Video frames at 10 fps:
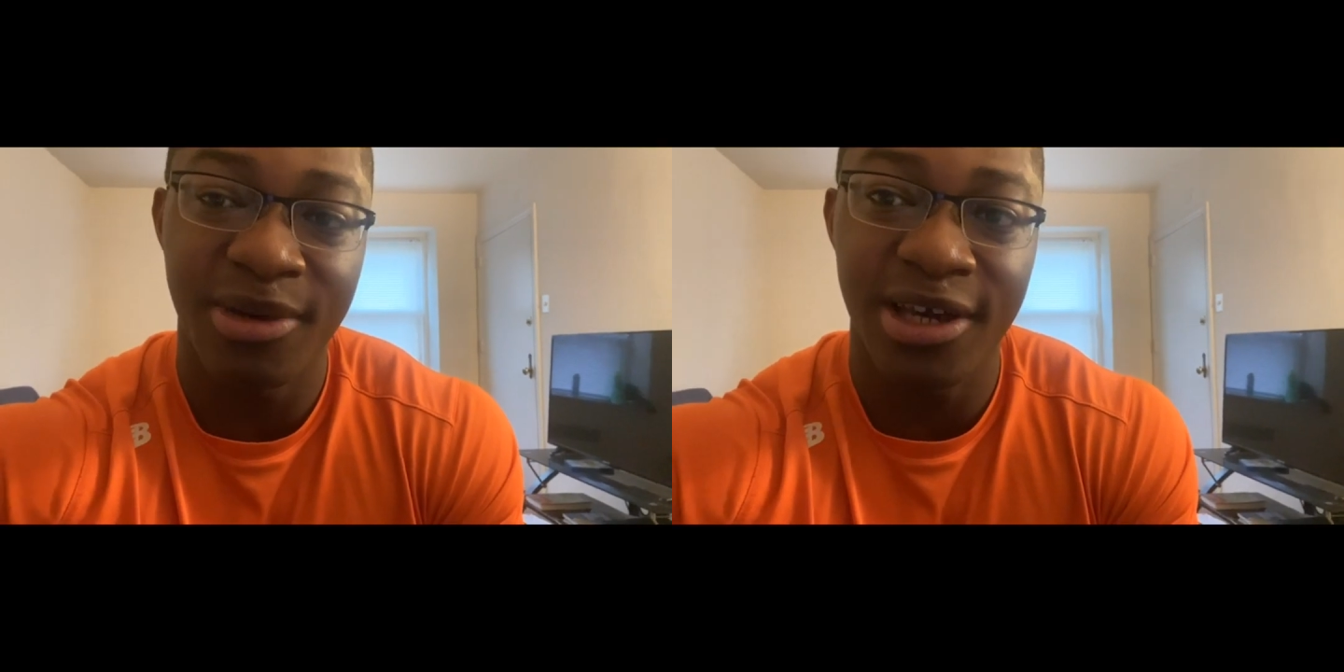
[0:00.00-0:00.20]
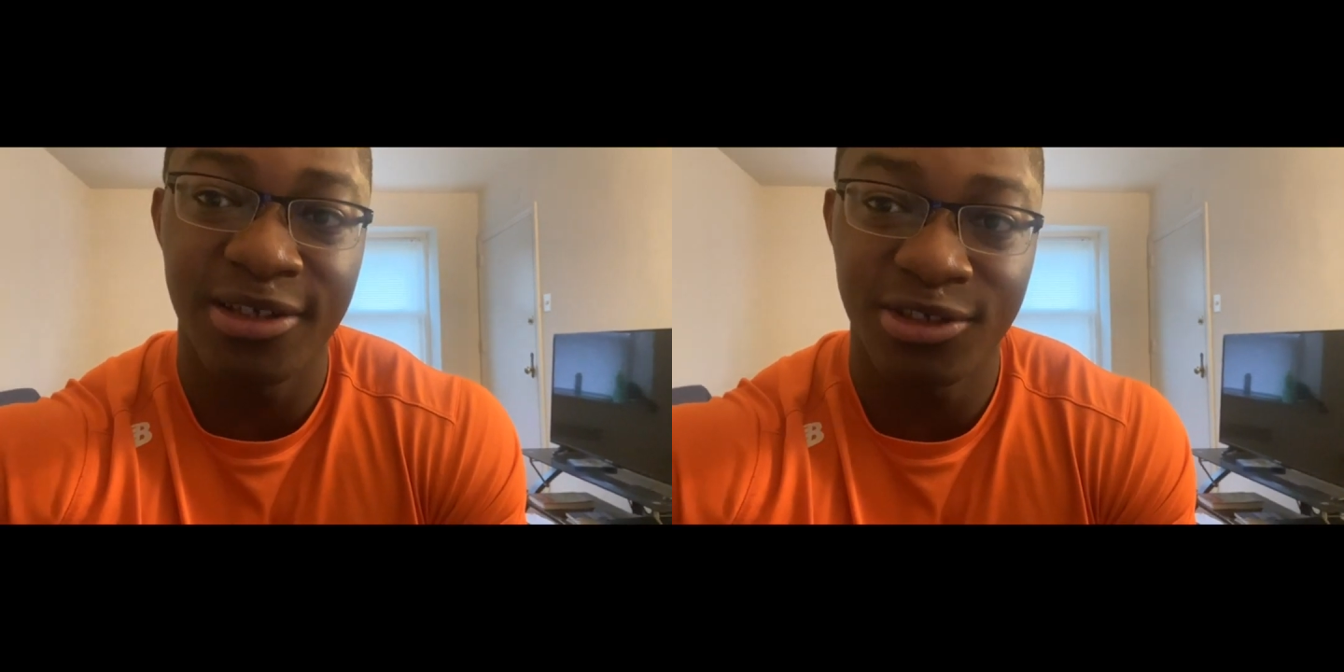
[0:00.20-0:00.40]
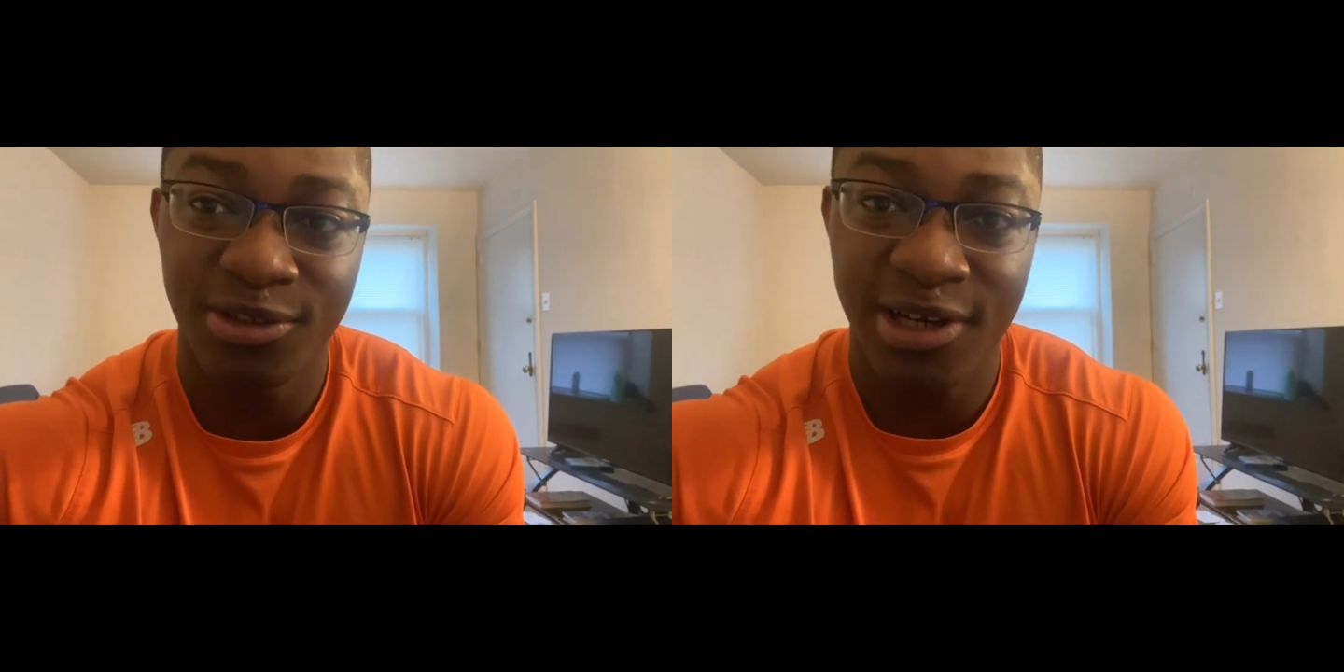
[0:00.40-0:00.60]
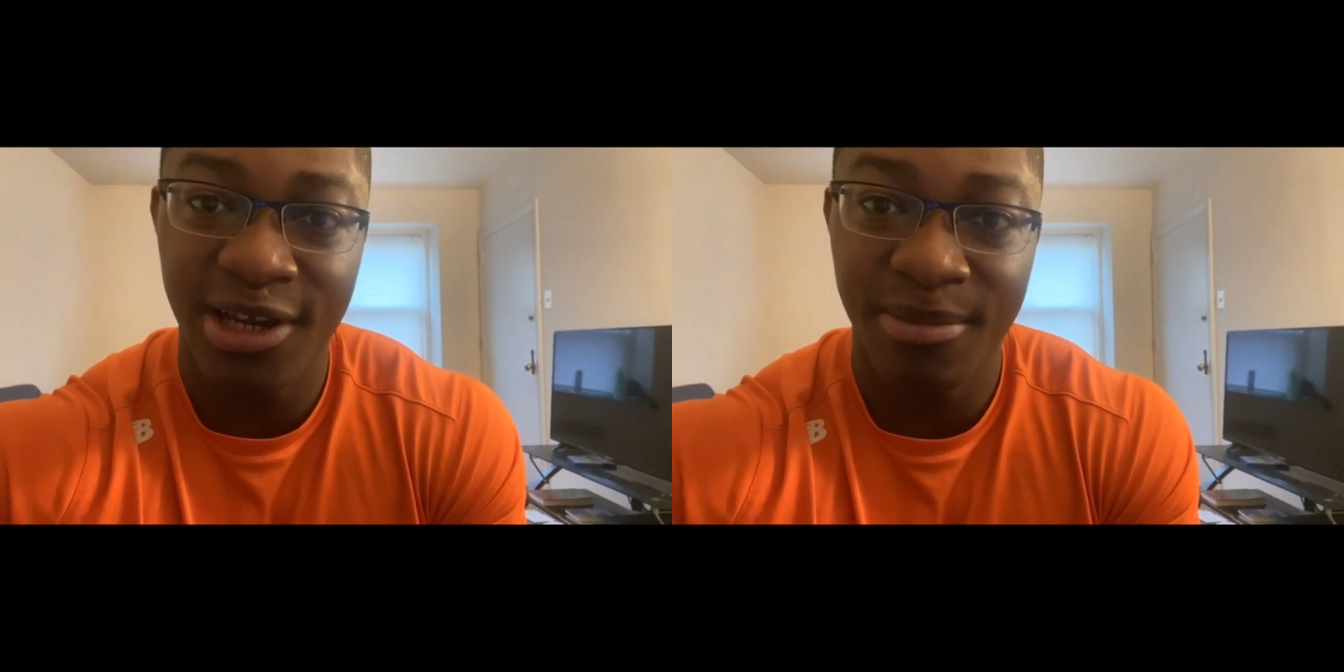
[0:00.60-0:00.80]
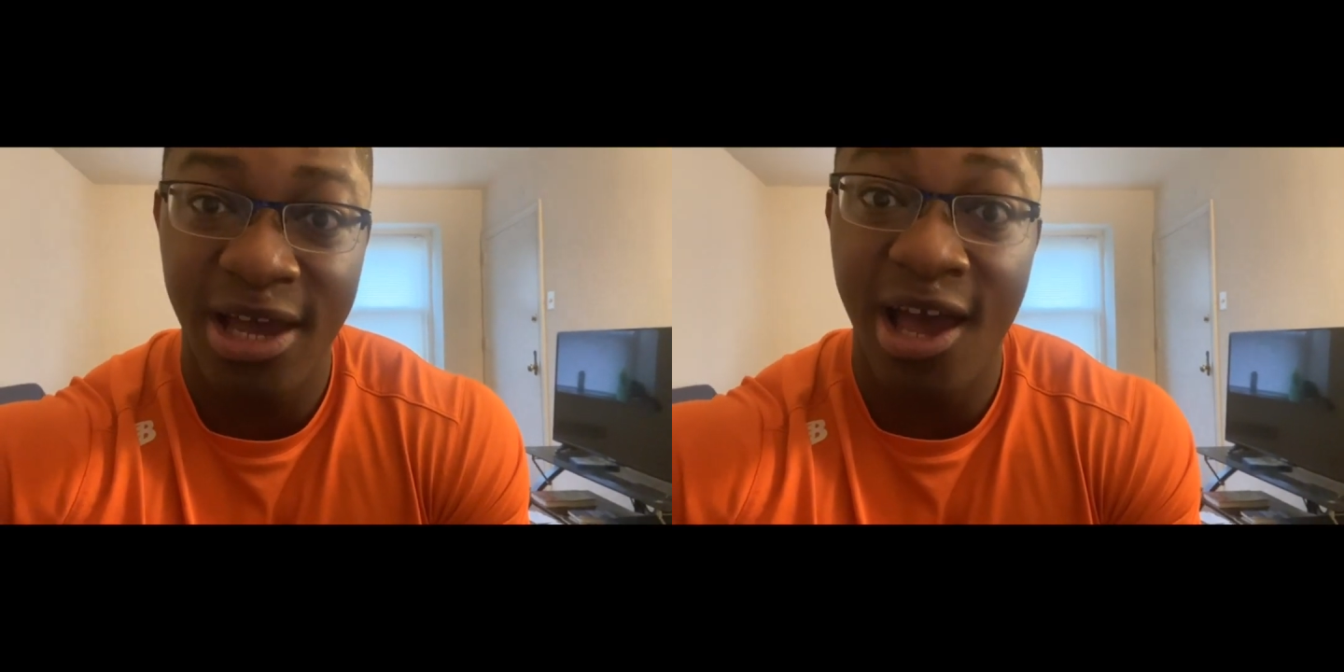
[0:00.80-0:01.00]
my
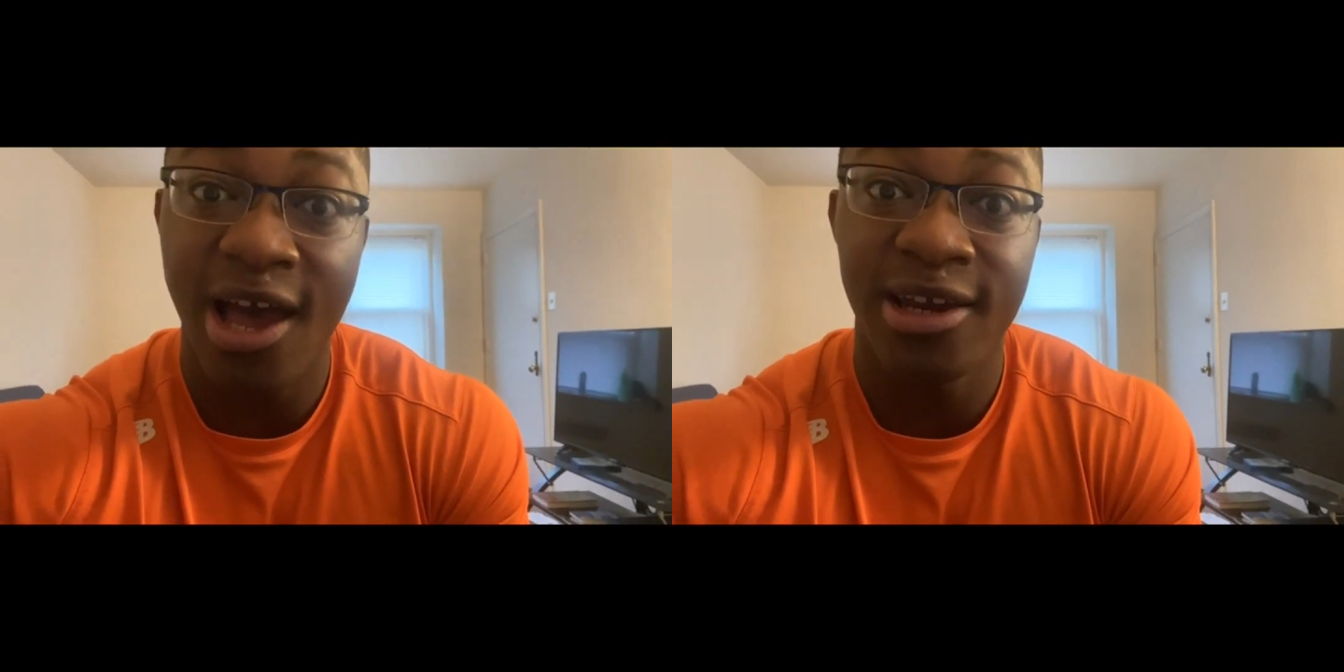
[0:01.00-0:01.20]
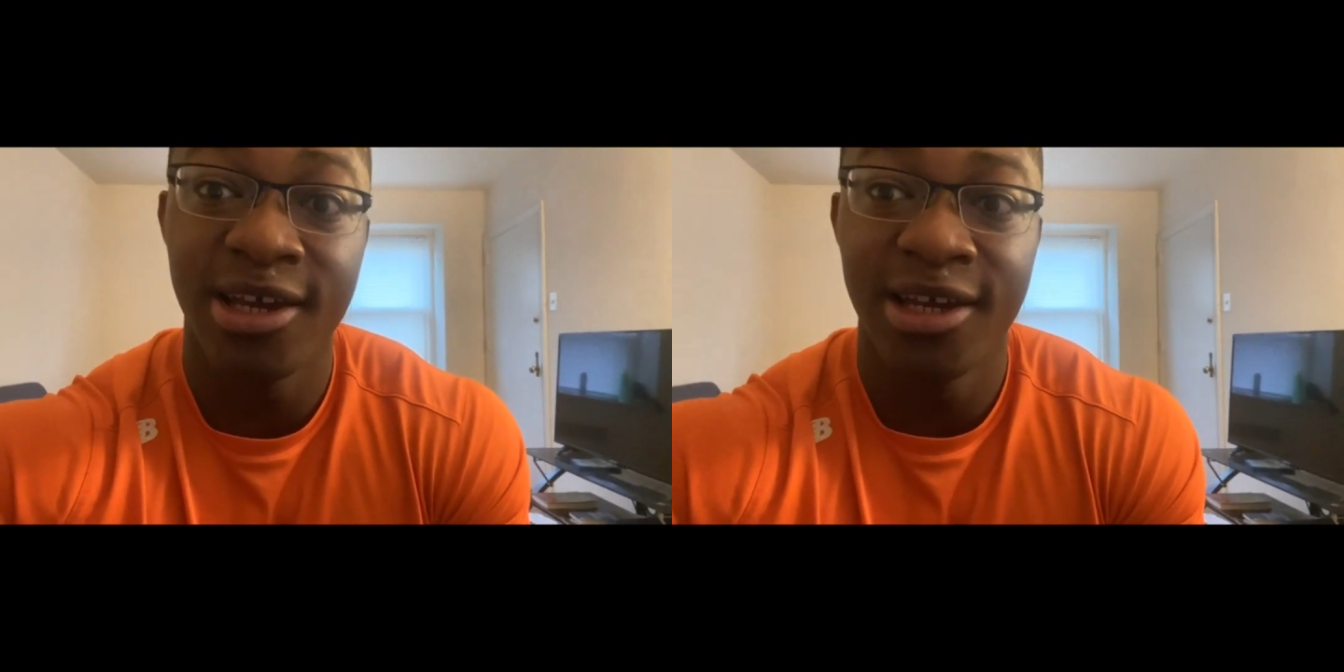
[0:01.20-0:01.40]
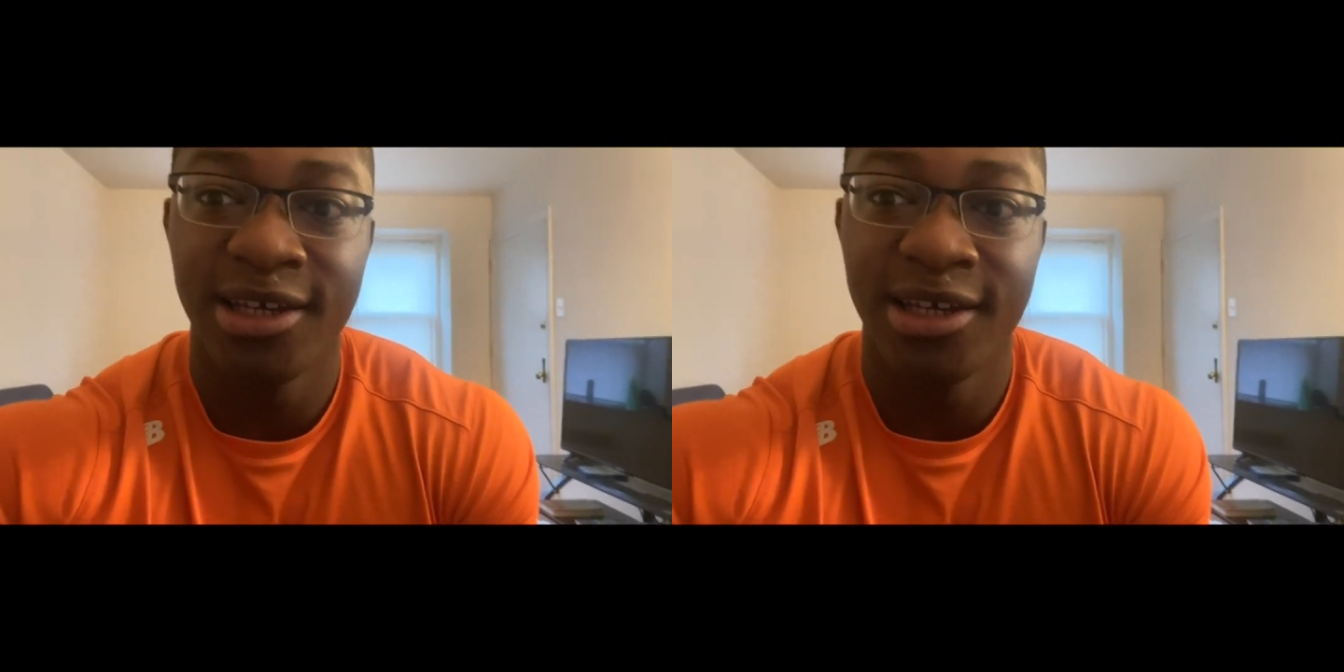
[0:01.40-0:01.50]
Instagram at